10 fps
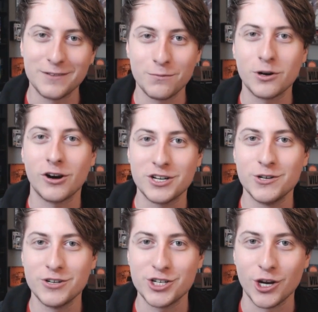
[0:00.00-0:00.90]
And it's from a
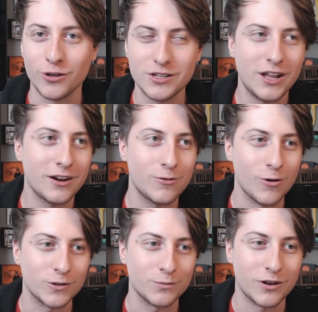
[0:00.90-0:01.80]
cartoon show. There's a lot of
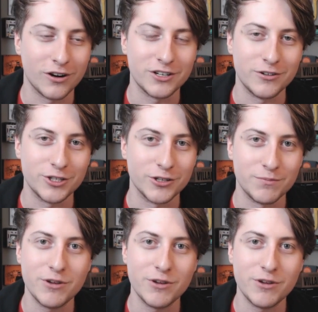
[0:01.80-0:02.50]
quotes from cartoon shows.